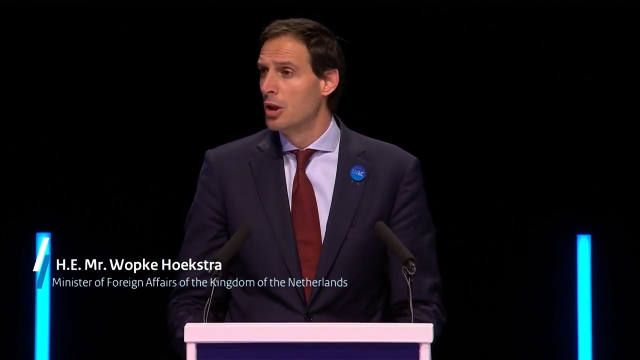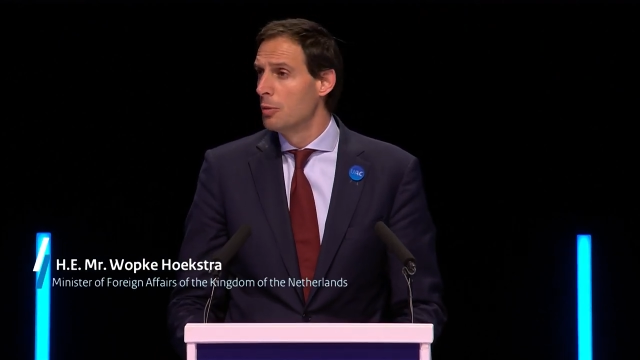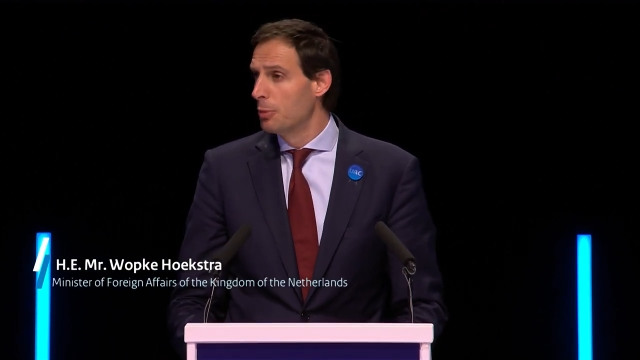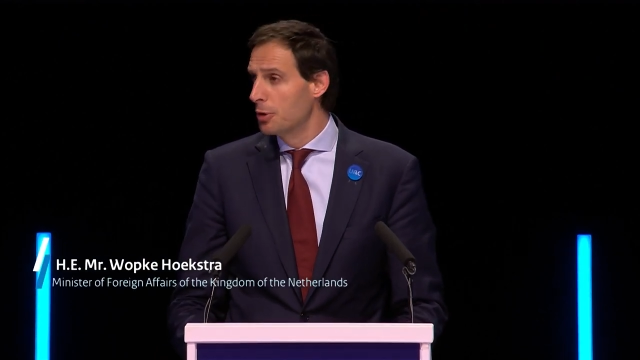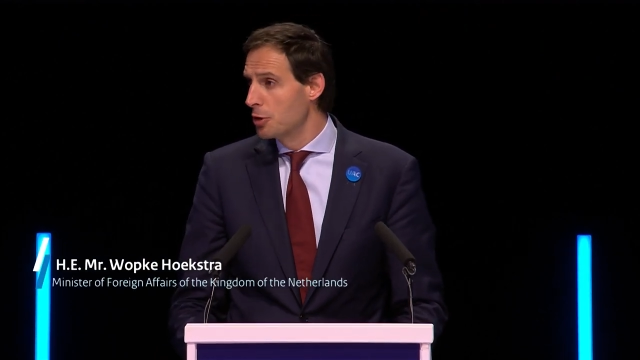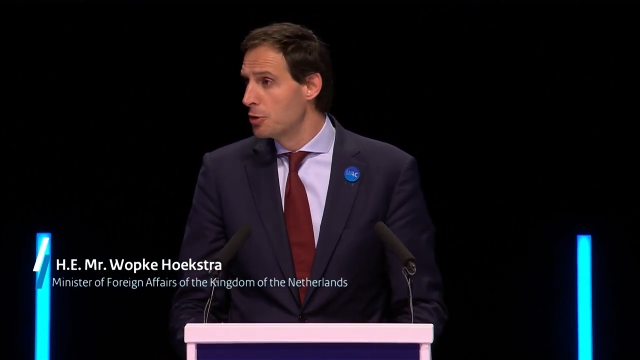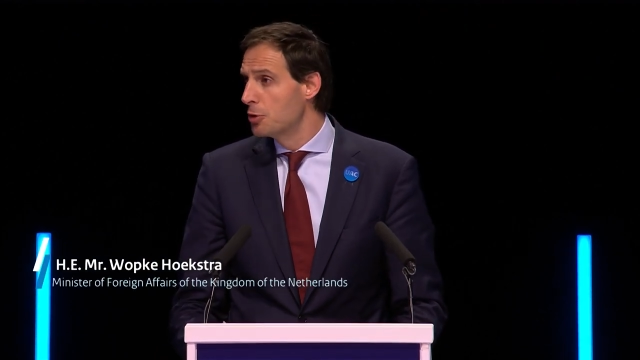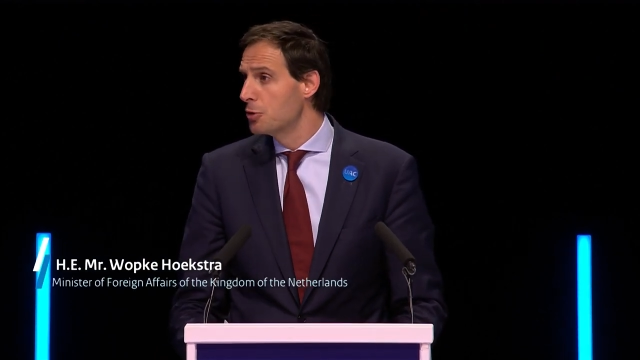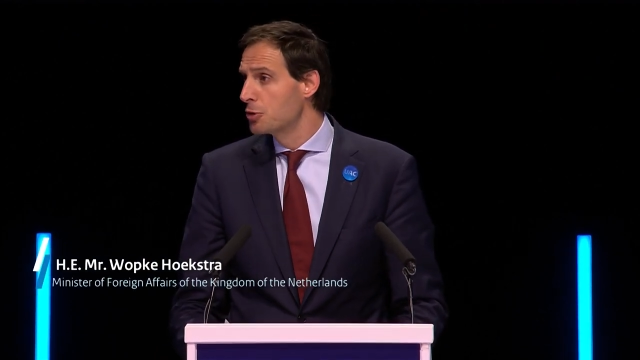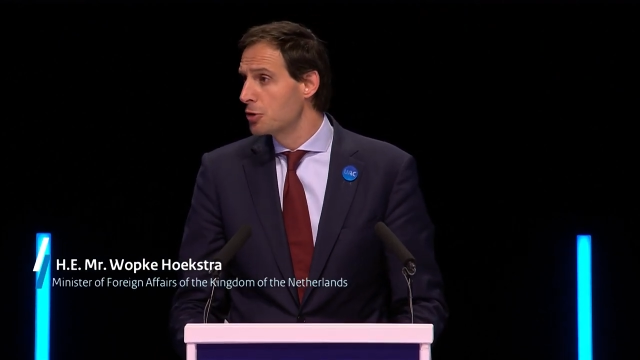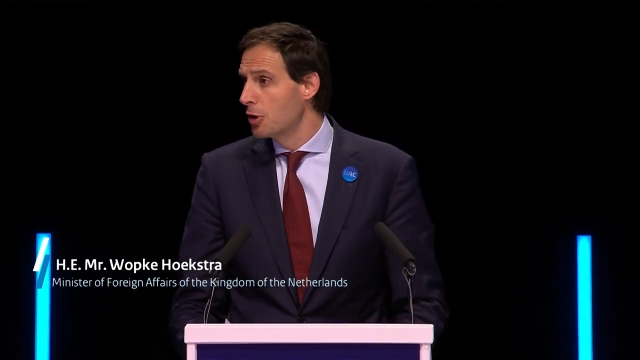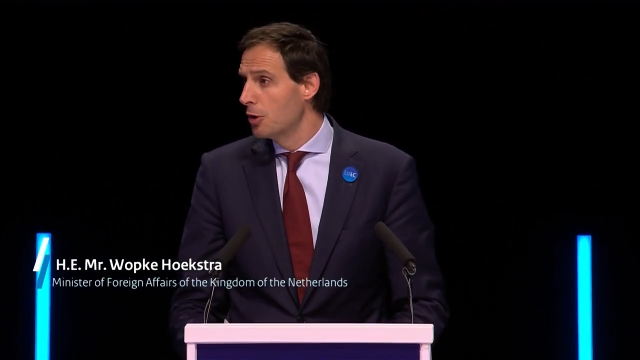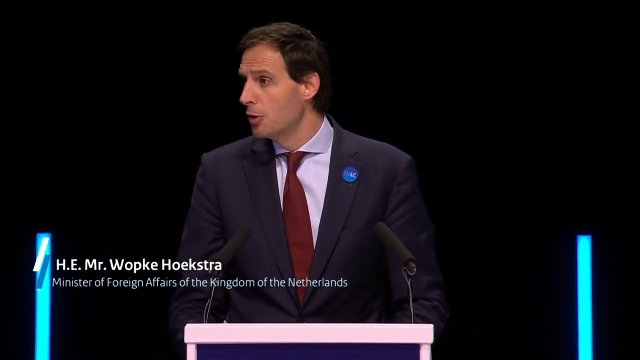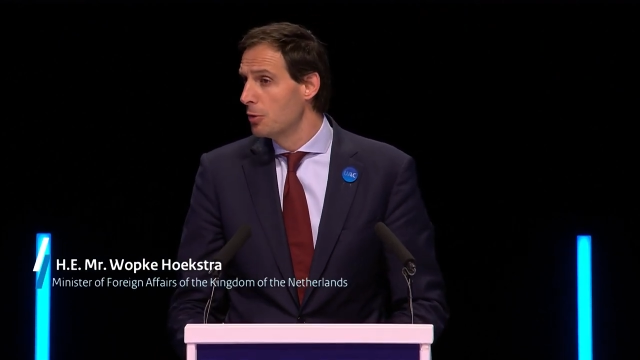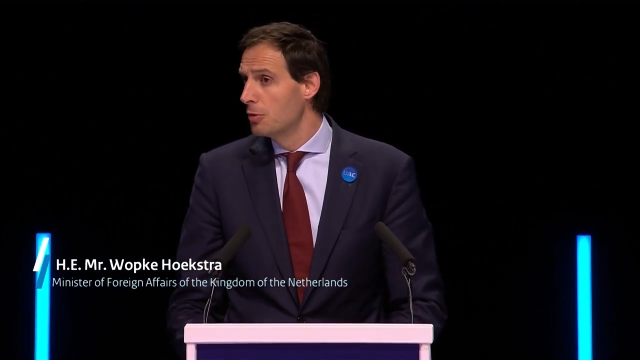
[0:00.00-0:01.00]
but to do
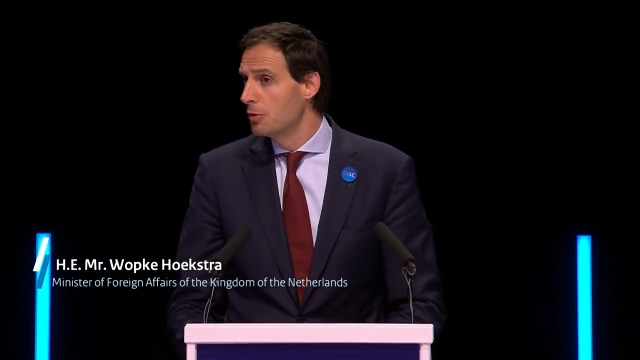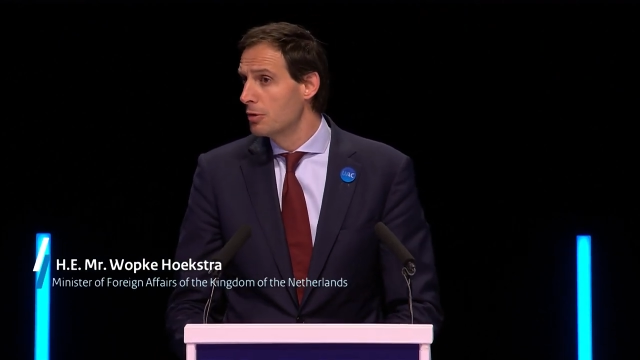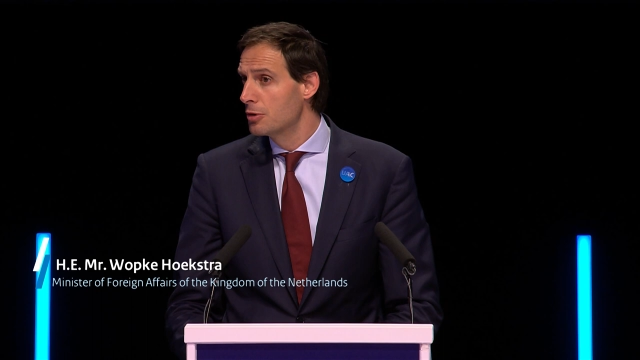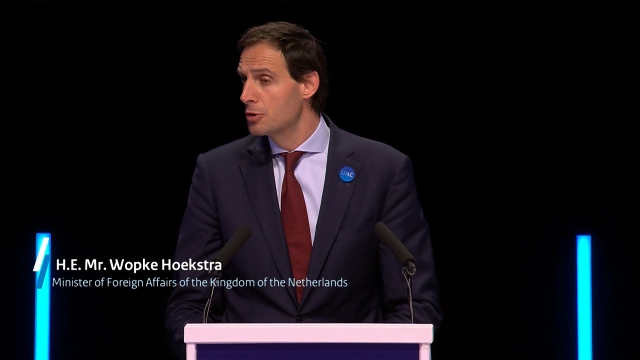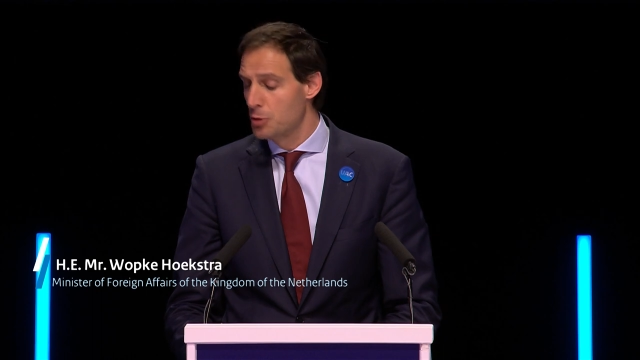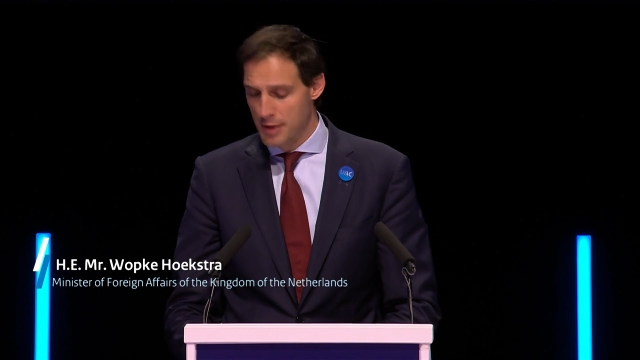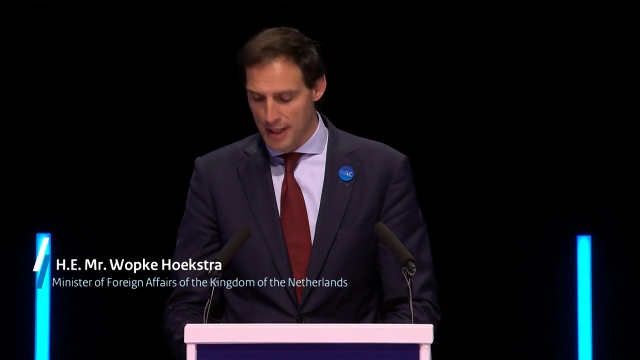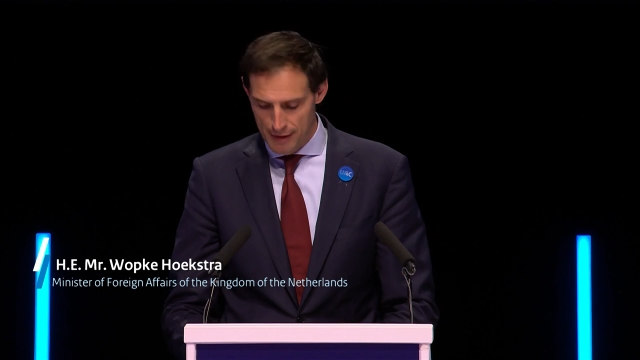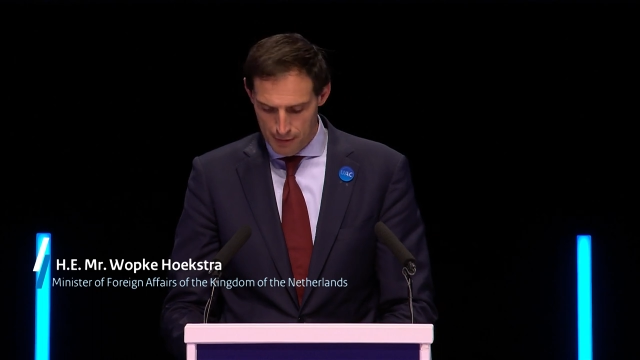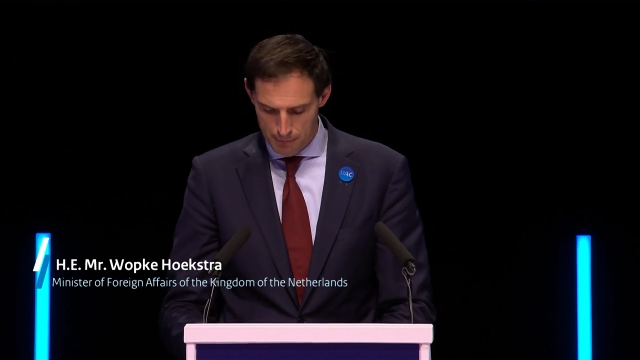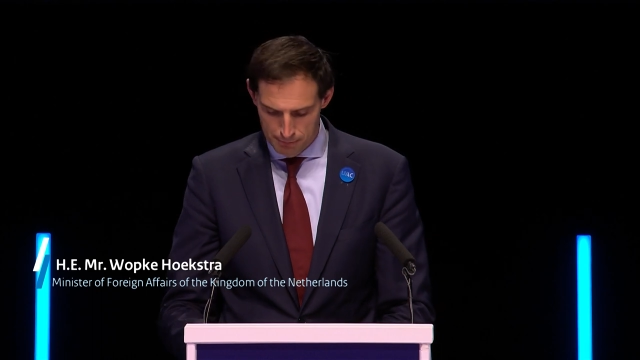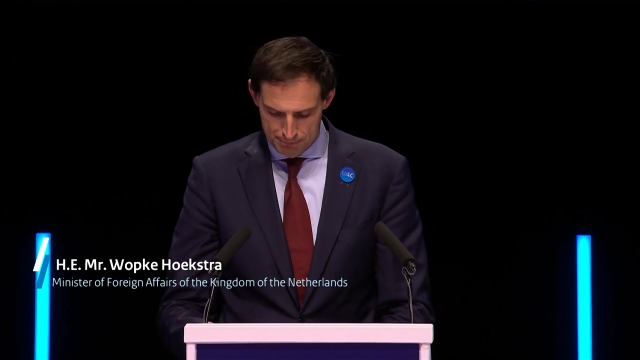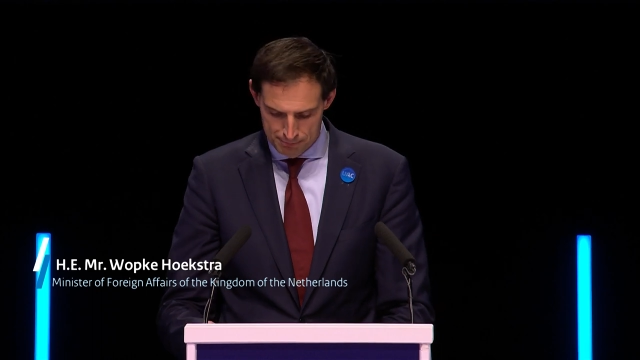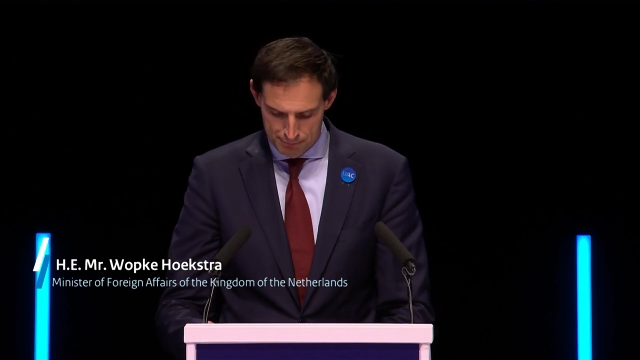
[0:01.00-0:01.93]
so together.